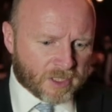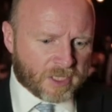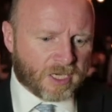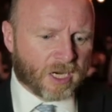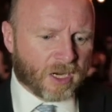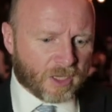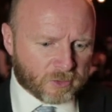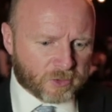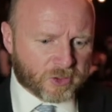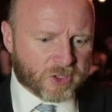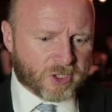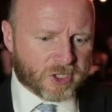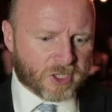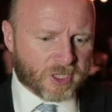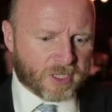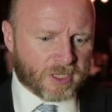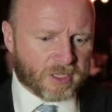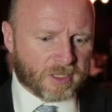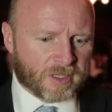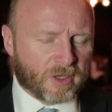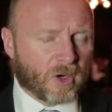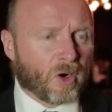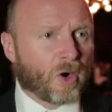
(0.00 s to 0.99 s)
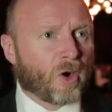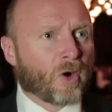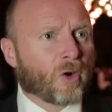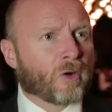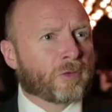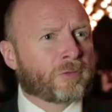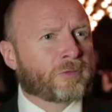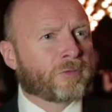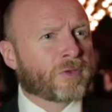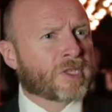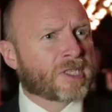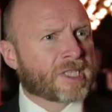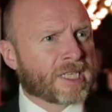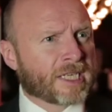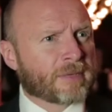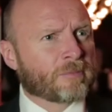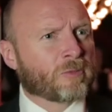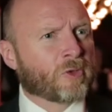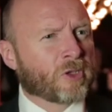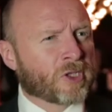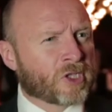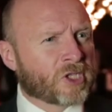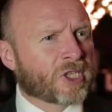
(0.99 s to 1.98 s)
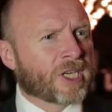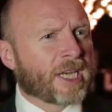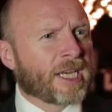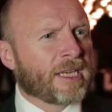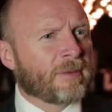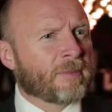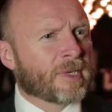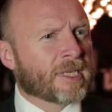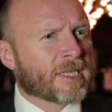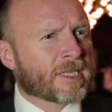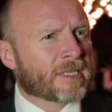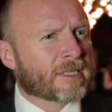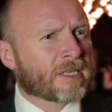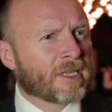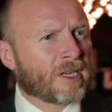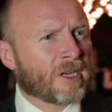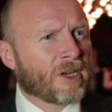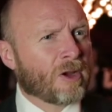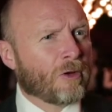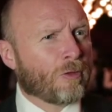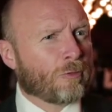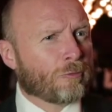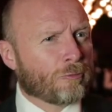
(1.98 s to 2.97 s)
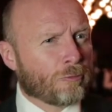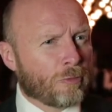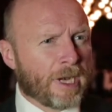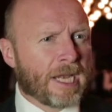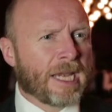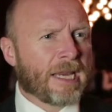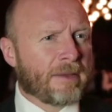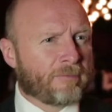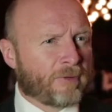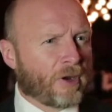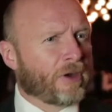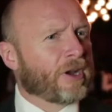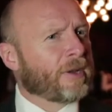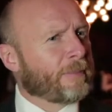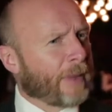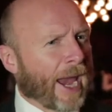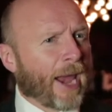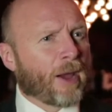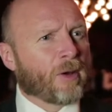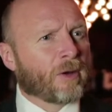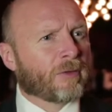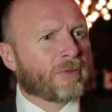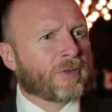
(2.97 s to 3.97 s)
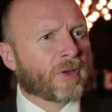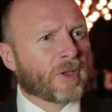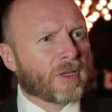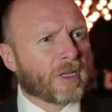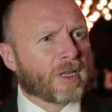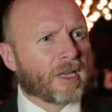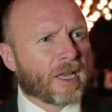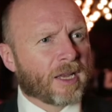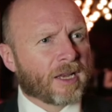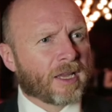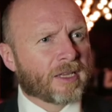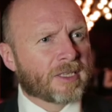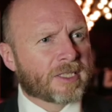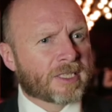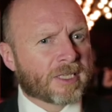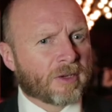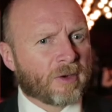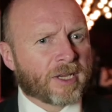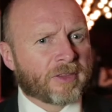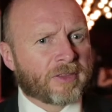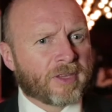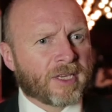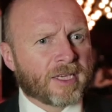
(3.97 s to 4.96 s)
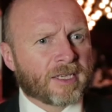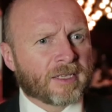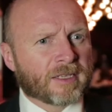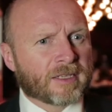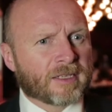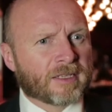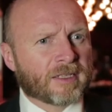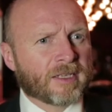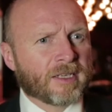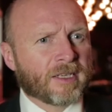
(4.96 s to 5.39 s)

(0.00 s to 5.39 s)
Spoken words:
culture of stigma and shame is really very powerful, and so I think